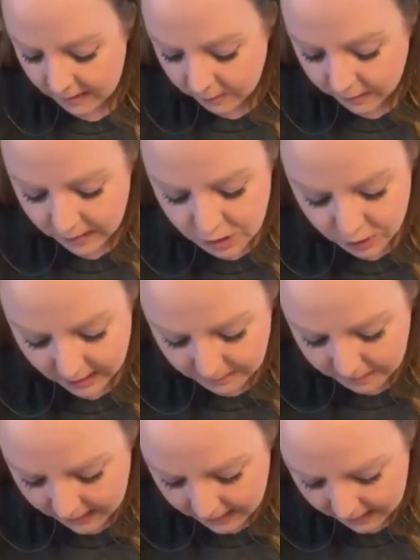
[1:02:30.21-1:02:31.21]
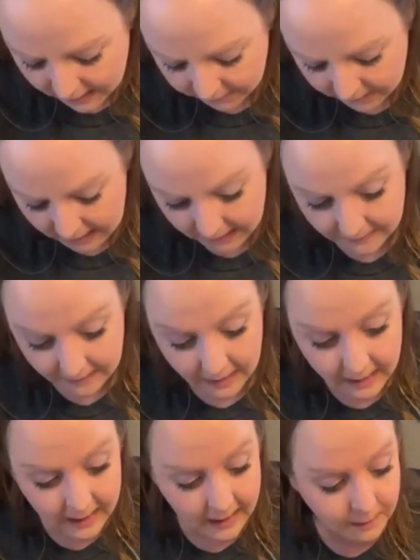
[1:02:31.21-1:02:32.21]
They will get dried paint out of
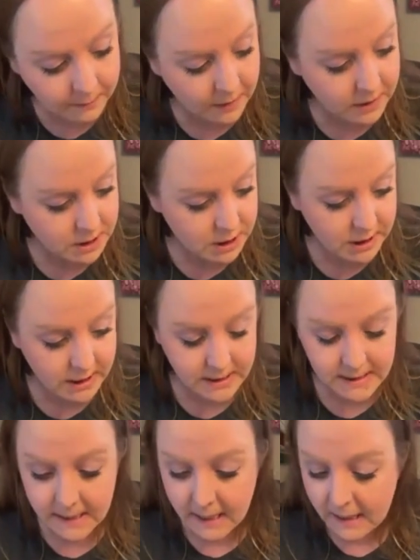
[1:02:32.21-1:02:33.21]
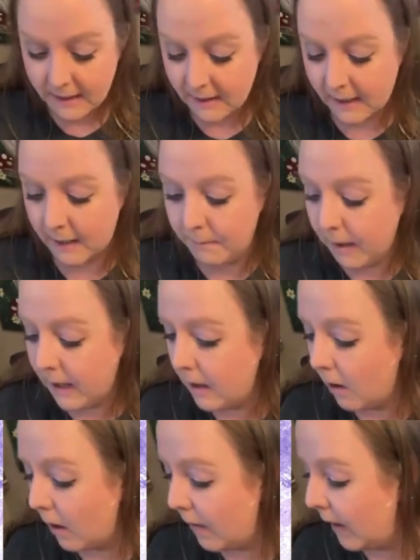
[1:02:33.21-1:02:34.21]
anything. I had a pair of jeans that had
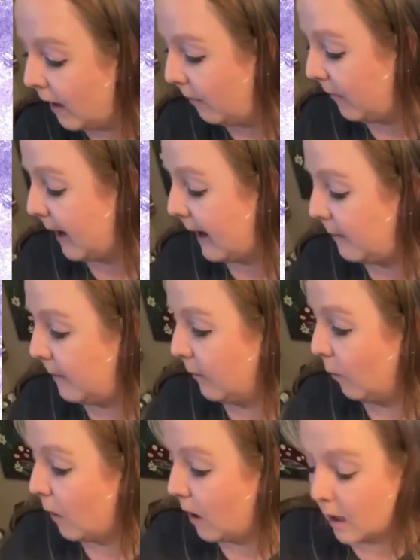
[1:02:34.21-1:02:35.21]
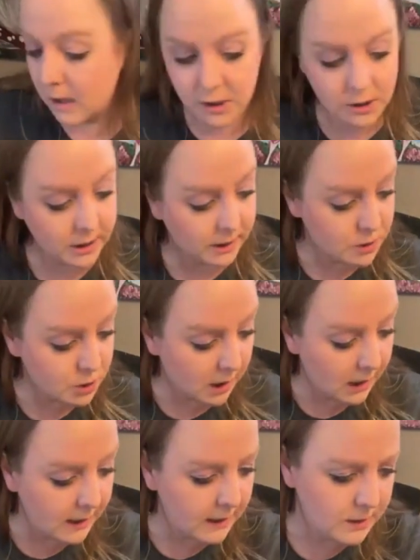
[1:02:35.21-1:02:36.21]
paint on them that had been washed and
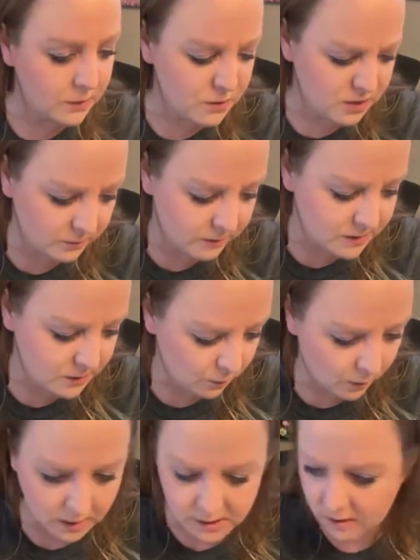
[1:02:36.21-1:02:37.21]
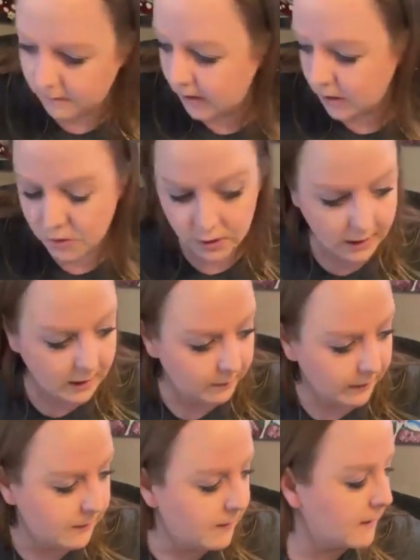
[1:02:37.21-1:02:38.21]
dried, and usually once you wash them and you
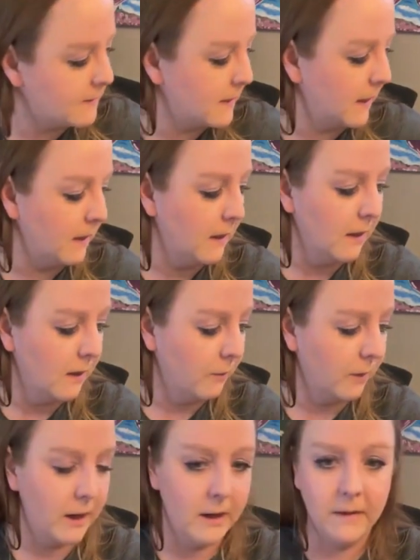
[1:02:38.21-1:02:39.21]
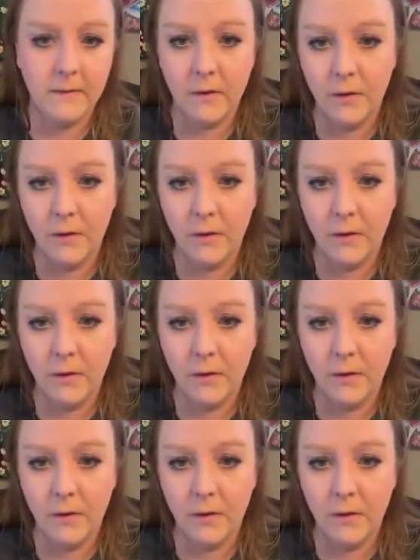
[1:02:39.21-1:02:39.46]
dry them, like that's it, right?